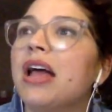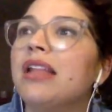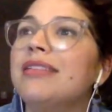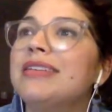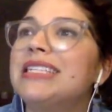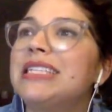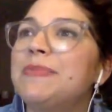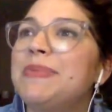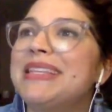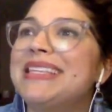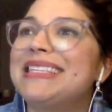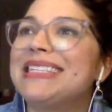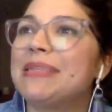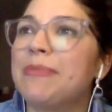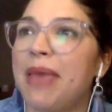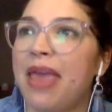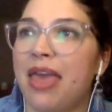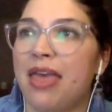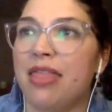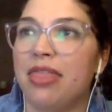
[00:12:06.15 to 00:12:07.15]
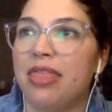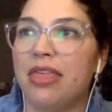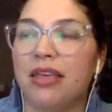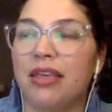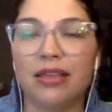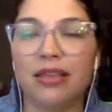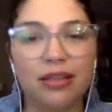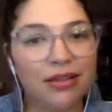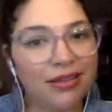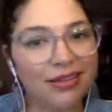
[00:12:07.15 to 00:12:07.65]
Elizabeth Smith.
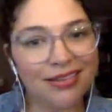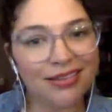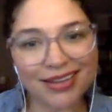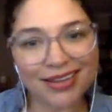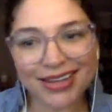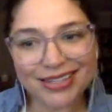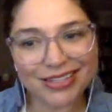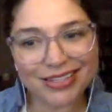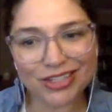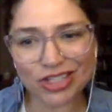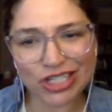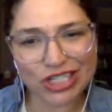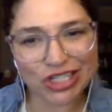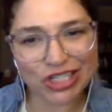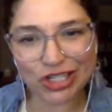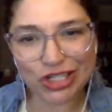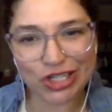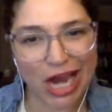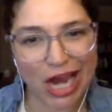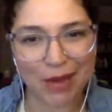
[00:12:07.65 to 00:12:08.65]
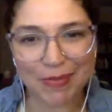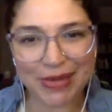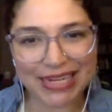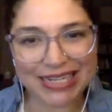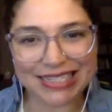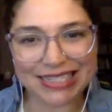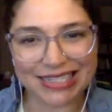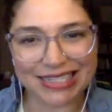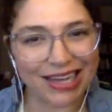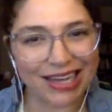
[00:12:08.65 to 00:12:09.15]
Is just
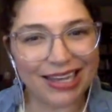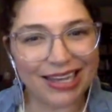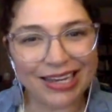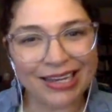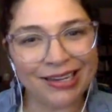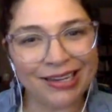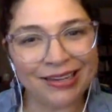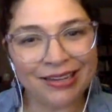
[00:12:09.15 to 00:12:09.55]
Jamie done?